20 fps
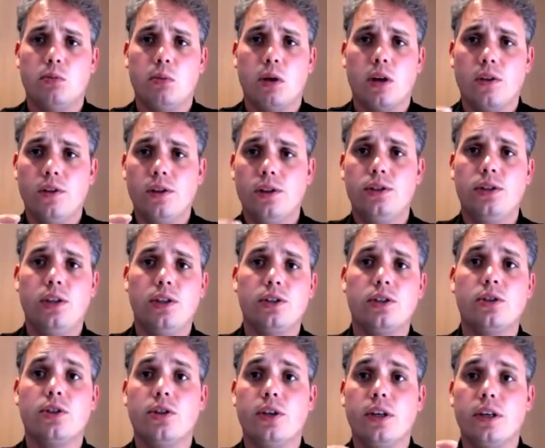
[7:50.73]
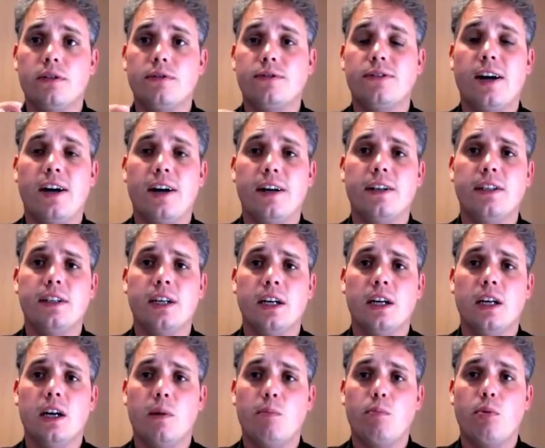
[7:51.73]
But on this disc, you're going to find
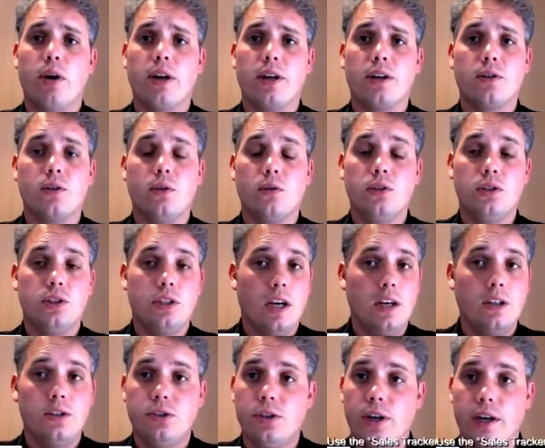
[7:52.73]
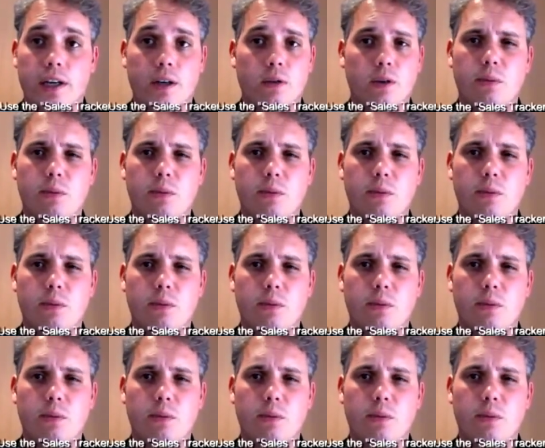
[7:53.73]
a product called Sales Tracker.